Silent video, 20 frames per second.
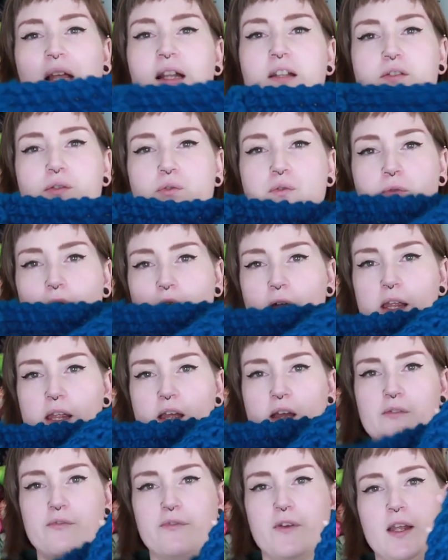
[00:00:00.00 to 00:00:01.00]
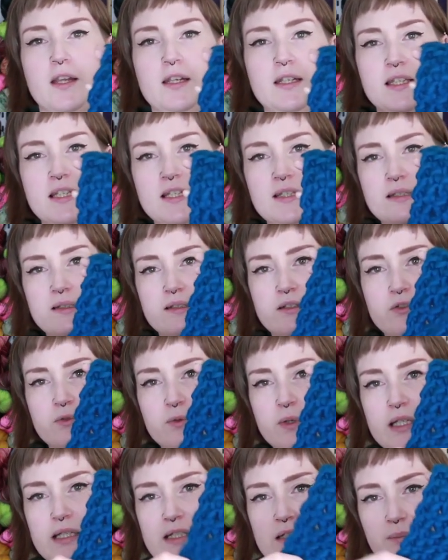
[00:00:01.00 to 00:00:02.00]
pattern's all right. I find this
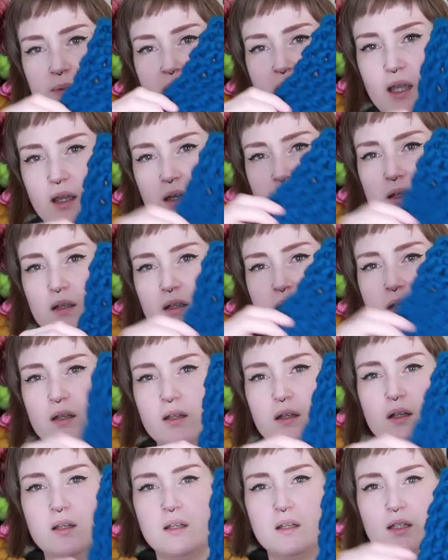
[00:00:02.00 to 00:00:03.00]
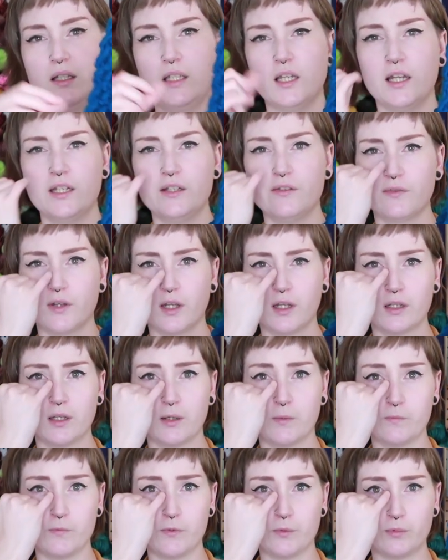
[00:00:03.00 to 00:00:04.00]
twist bit kind of
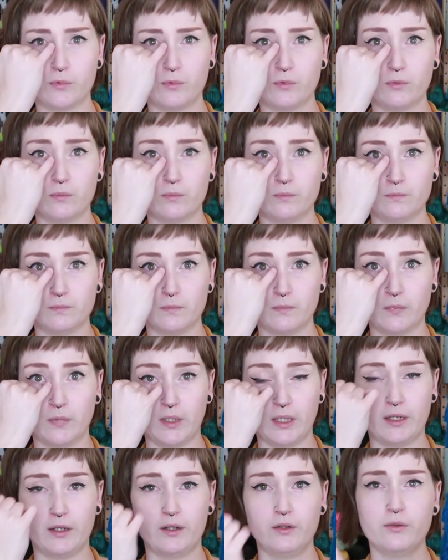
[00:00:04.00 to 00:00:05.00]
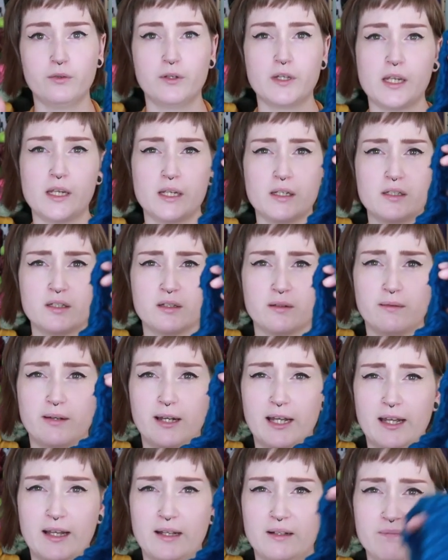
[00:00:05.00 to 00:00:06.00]
uncomfortable and annoying to
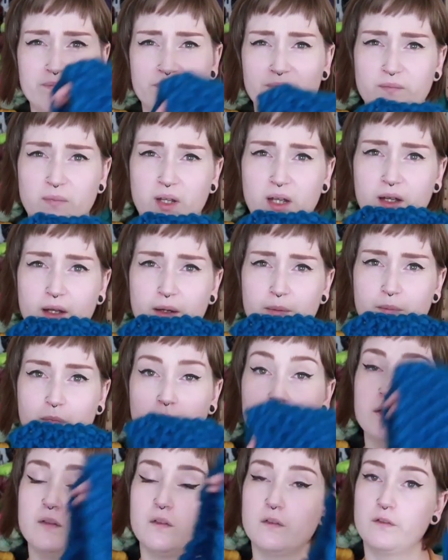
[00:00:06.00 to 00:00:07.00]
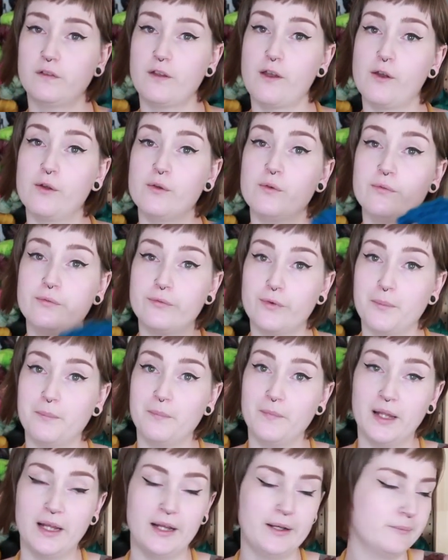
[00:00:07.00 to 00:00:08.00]
wear. So
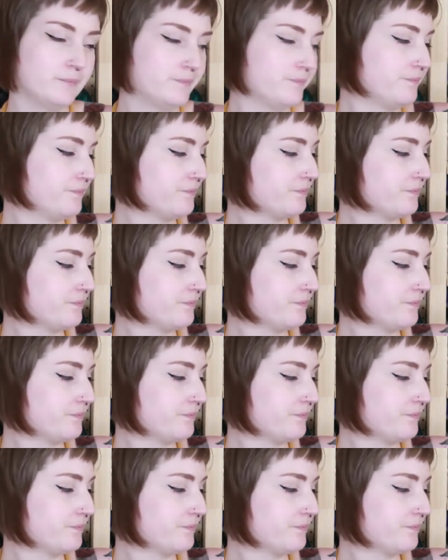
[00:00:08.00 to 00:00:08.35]
from that,